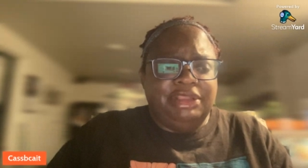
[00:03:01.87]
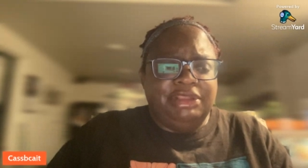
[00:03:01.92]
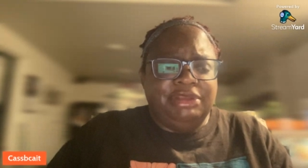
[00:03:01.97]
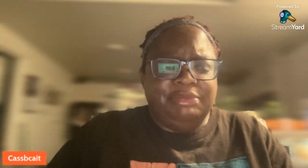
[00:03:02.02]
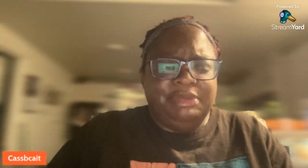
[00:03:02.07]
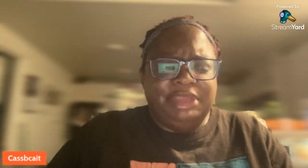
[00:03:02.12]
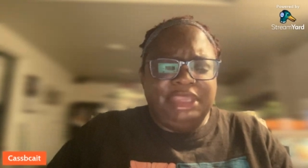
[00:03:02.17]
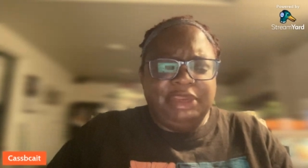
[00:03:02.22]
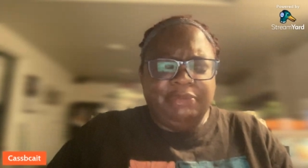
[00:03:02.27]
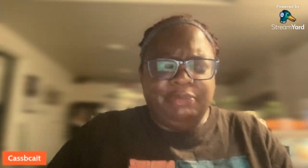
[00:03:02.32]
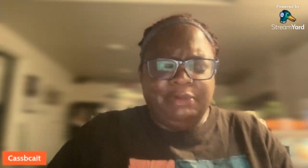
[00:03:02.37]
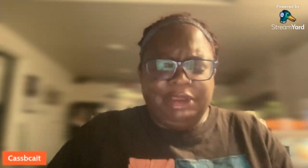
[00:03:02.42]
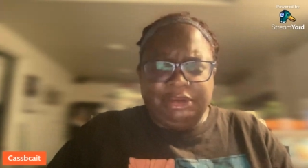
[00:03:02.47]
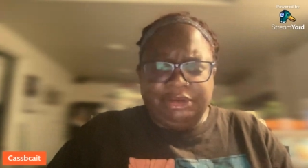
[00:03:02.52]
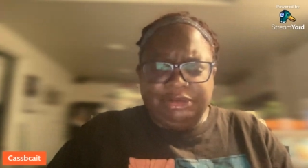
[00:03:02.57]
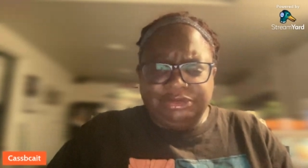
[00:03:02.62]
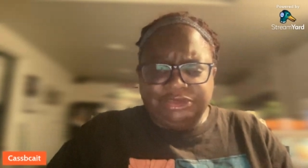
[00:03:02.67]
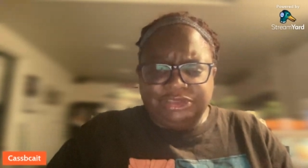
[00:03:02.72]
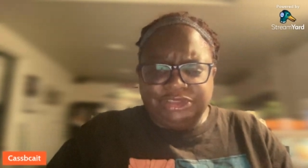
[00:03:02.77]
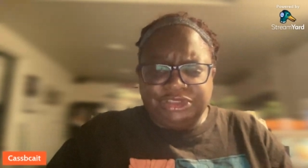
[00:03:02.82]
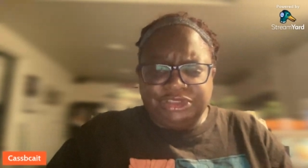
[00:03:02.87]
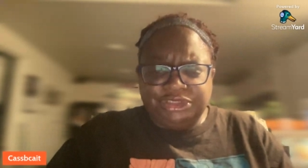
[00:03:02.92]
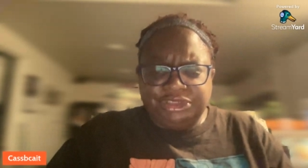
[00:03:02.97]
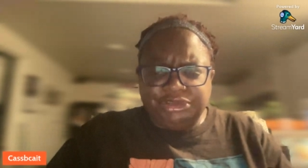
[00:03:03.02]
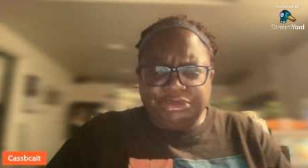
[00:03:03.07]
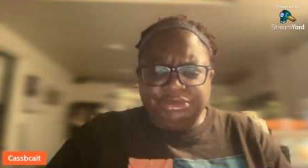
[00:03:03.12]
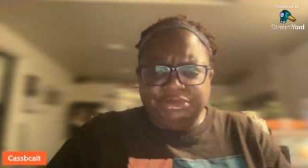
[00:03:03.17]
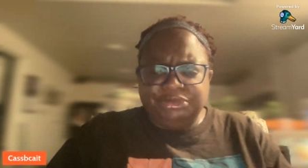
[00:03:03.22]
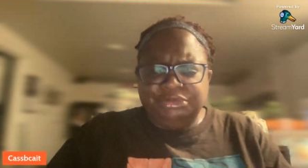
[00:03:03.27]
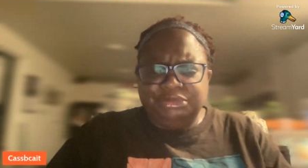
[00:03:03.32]
make records
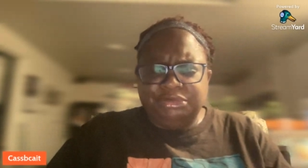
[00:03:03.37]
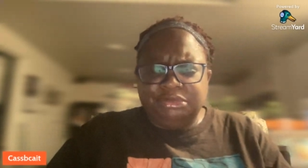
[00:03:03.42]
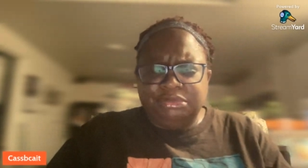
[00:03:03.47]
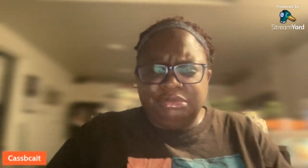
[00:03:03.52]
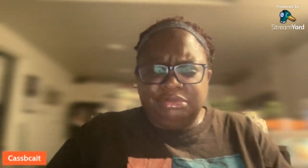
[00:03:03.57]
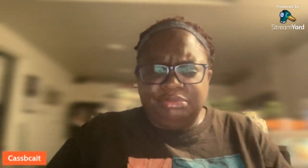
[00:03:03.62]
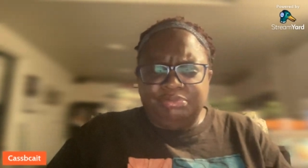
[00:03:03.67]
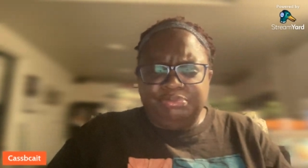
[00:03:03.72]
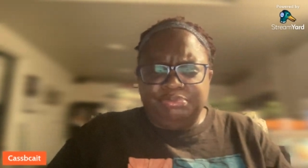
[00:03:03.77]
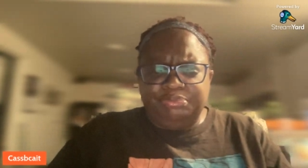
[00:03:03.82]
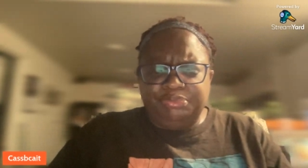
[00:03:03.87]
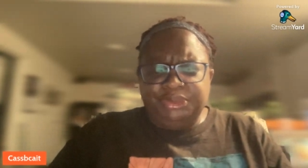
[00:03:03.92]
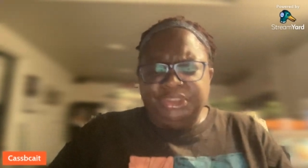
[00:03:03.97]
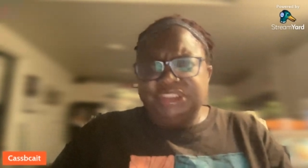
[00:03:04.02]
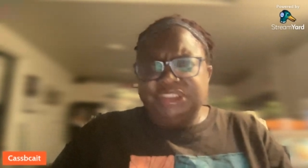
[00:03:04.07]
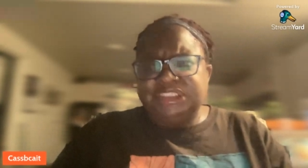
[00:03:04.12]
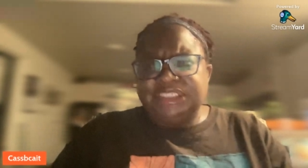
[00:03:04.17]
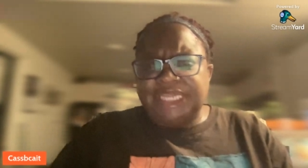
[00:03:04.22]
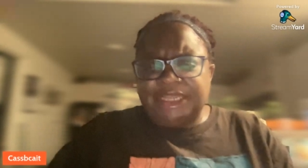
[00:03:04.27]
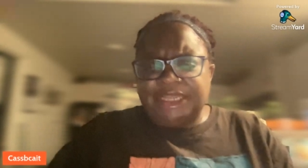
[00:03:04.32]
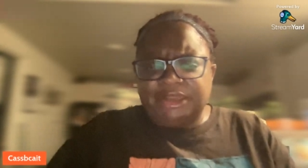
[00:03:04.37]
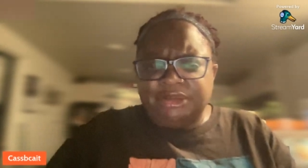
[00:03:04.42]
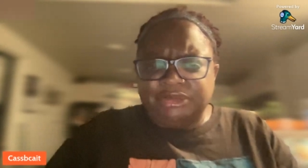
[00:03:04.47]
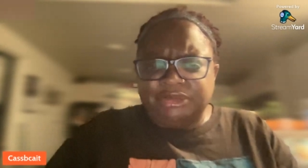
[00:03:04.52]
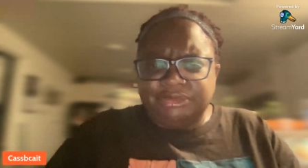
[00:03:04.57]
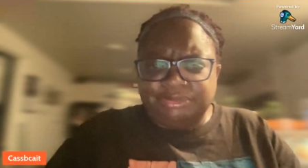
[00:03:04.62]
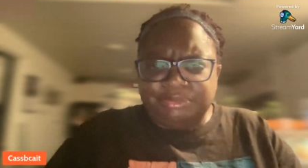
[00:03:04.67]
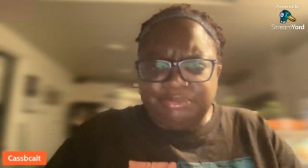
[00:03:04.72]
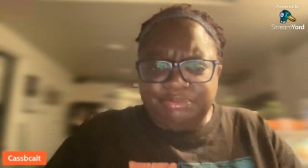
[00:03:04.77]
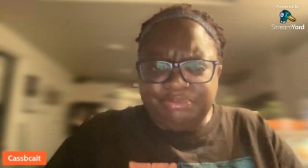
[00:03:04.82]
to put
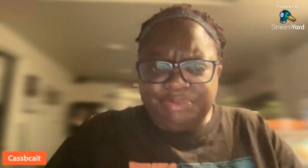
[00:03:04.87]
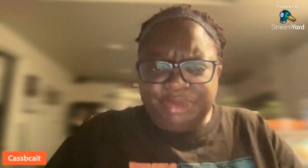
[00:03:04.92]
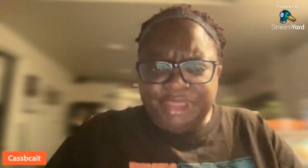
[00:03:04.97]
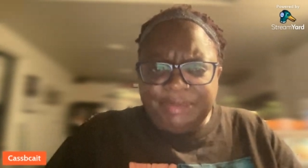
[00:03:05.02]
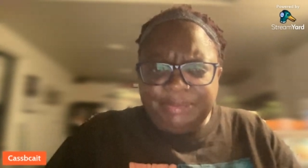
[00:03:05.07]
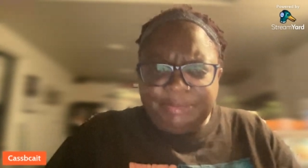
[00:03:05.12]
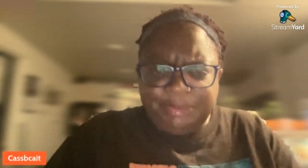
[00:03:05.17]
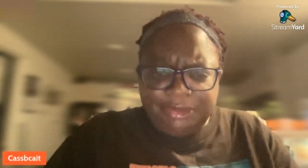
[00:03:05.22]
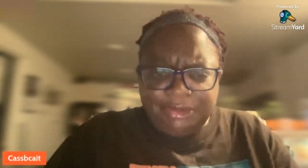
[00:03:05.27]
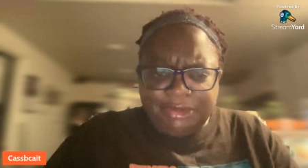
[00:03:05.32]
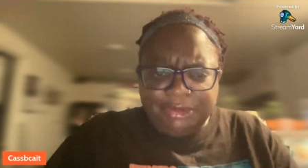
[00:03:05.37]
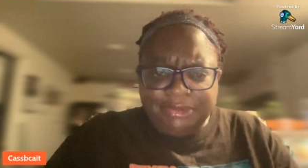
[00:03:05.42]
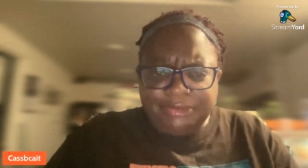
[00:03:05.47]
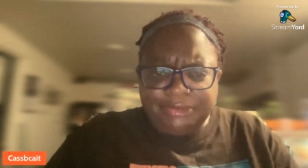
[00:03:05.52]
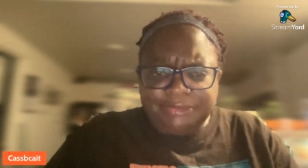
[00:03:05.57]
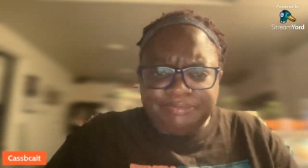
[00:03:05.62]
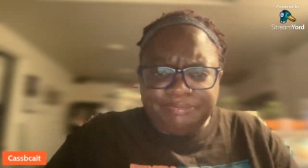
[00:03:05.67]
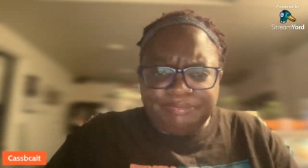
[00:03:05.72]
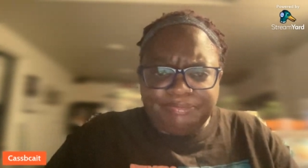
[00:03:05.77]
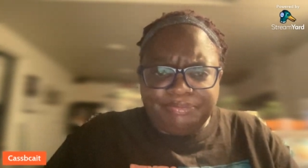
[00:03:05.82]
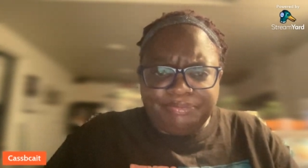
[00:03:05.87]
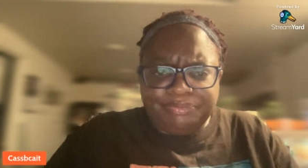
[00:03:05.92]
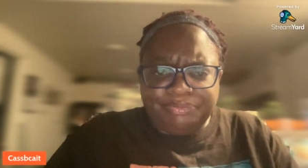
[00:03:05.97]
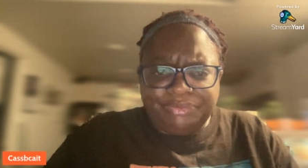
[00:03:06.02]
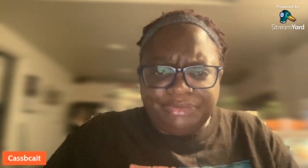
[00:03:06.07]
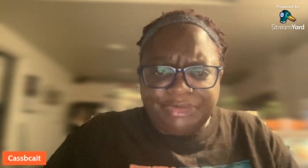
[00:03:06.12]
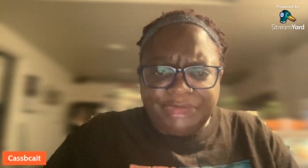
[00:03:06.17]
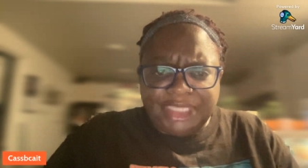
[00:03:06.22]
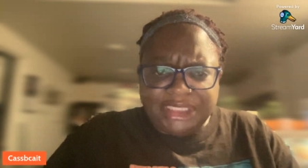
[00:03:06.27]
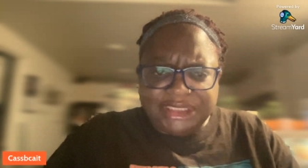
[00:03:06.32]
down people.
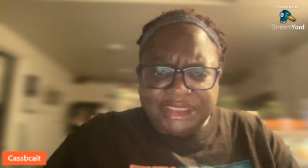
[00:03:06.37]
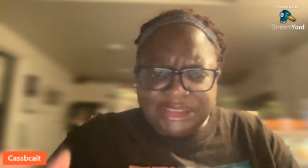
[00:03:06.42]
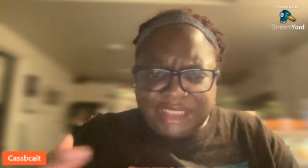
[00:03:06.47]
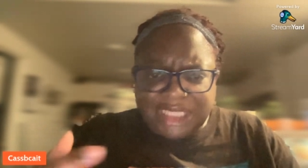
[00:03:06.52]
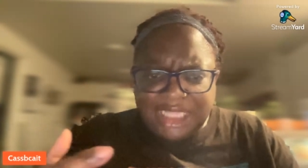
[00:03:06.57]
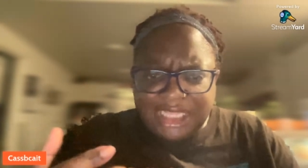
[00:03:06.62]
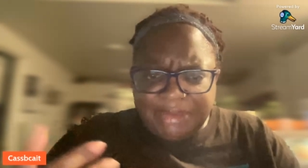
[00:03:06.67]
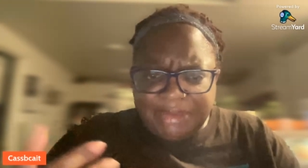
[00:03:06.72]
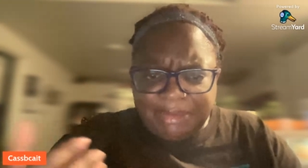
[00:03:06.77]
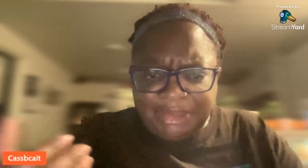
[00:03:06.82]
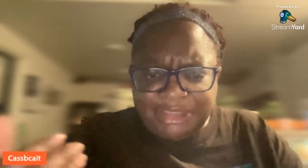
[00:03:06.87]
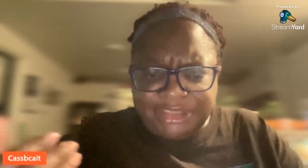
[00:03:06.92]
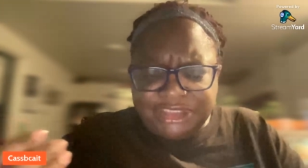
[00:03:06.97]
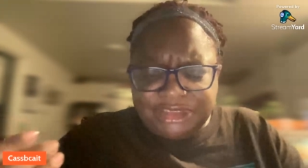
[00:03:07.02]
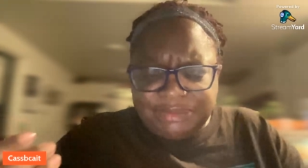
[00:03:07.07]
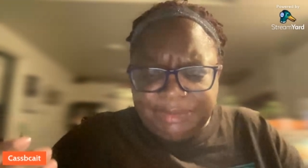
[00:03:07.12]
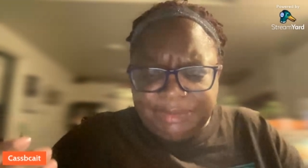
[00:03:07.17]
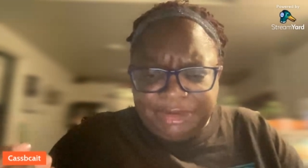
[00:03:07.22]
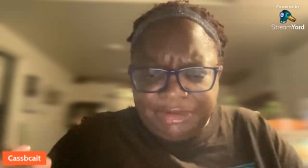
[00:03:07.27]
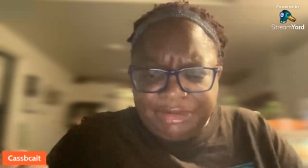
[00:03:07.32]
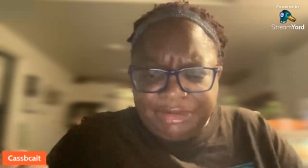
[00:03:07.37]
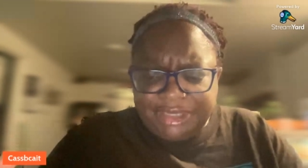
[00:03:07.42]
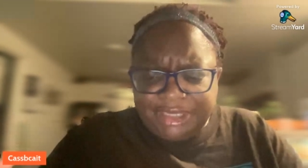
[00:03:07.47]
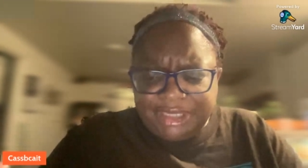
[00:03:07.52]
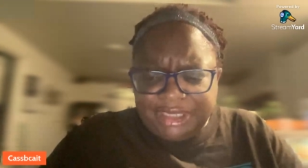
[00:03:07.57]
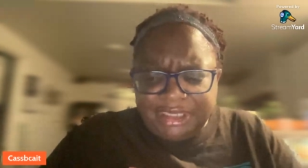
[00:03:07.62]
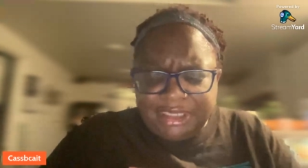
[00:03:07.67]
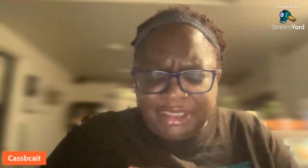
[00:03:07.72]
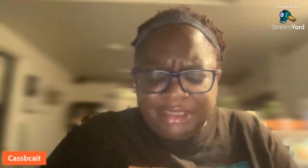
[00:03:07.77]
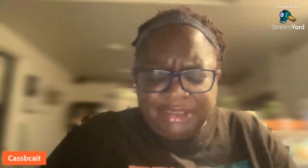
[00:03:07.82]
That's not in my spirit.